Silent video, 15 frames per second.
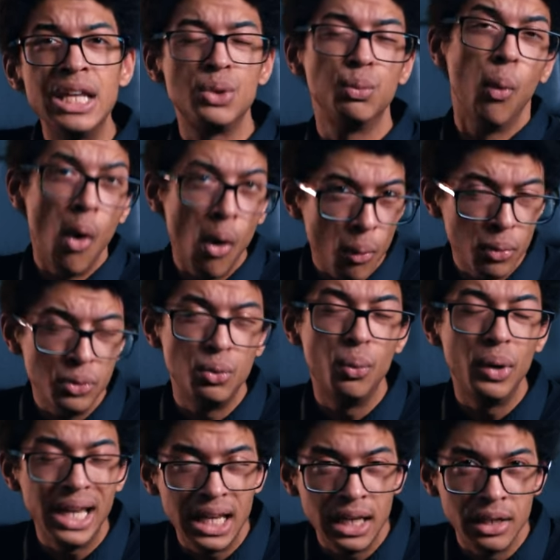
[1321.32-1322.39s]
is what would
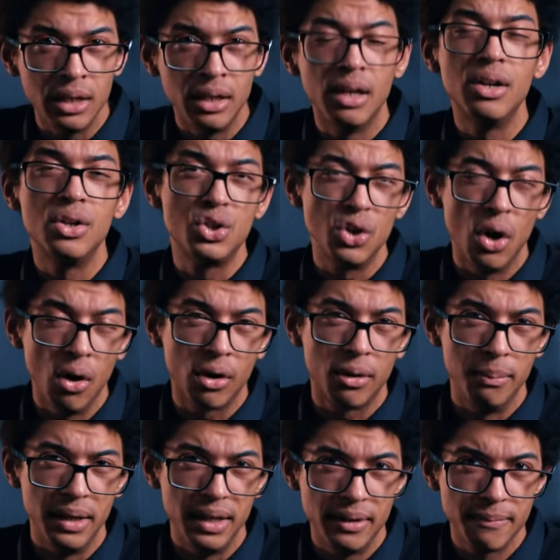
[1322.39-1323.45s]
really
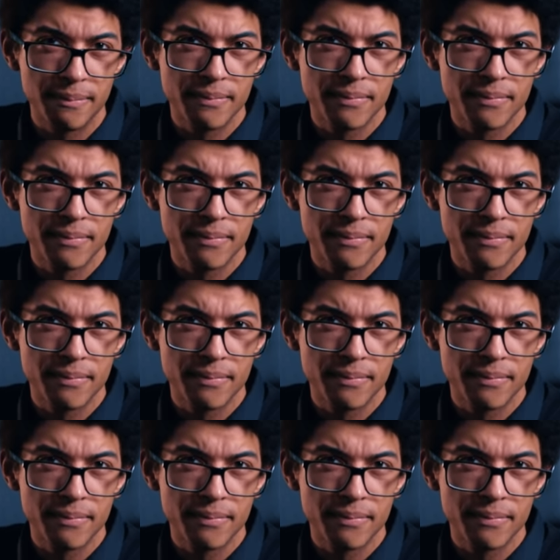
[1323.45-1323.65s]
shock me.